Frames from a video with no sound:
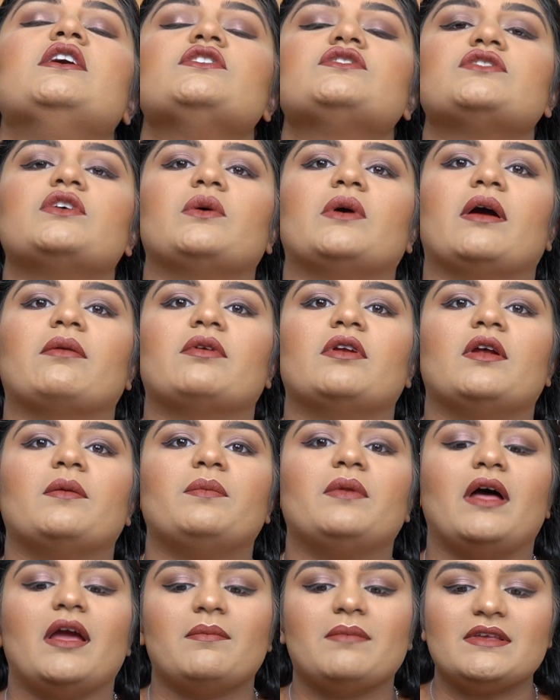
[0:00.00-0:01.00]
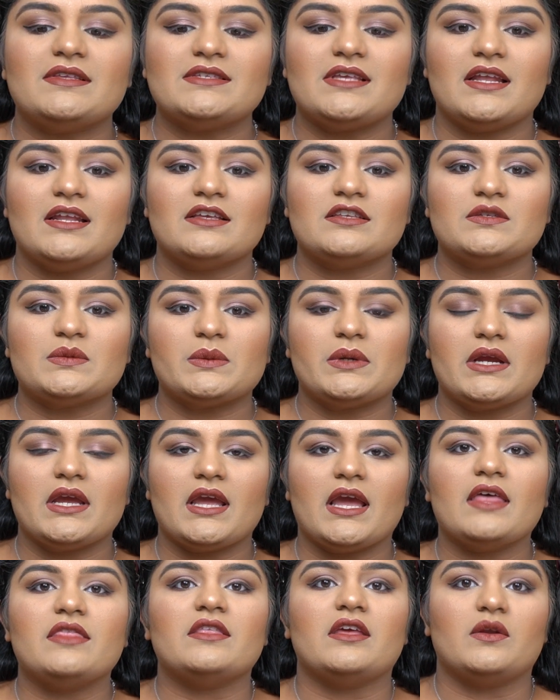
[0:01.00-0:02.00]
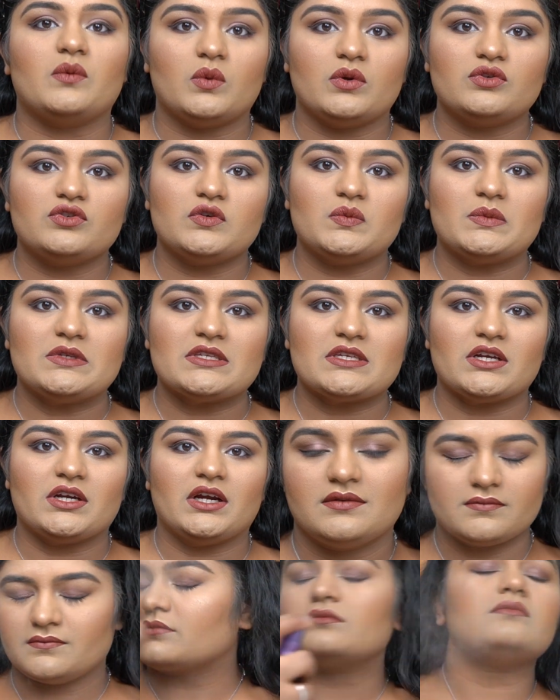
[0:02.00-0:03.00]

So I'm gonna apply my setting spray and then we'll do mascara.